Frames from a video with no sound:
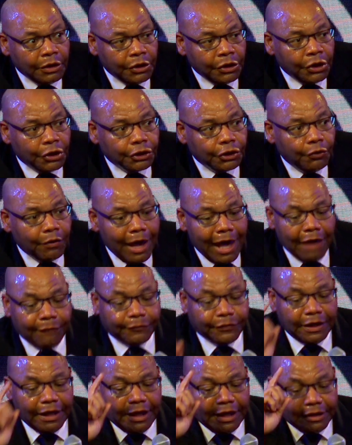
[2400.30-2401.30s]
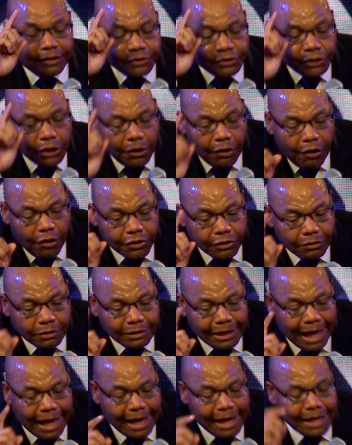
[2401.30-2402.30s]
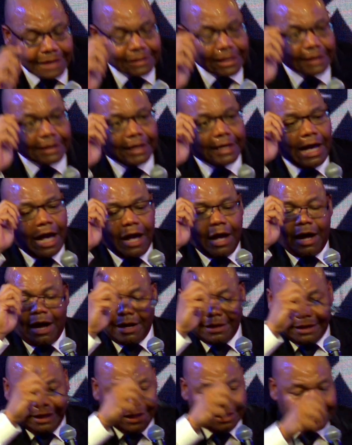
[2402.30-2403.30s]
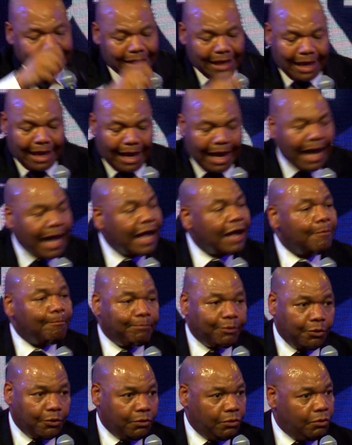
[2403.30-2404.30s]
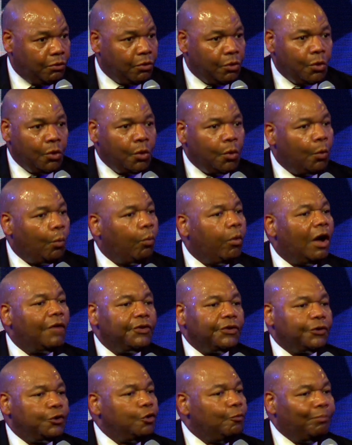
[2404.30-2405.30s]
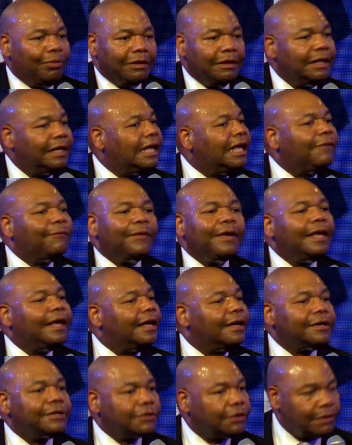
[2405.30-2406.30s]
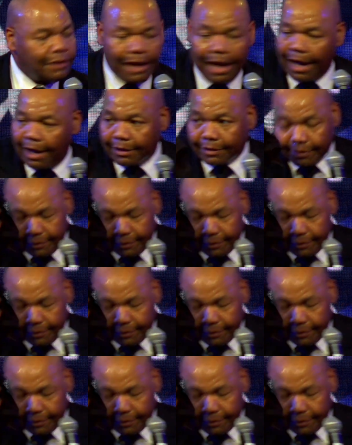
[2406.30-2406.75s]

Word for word: You have to internalize that God is able whether you believe he is or not.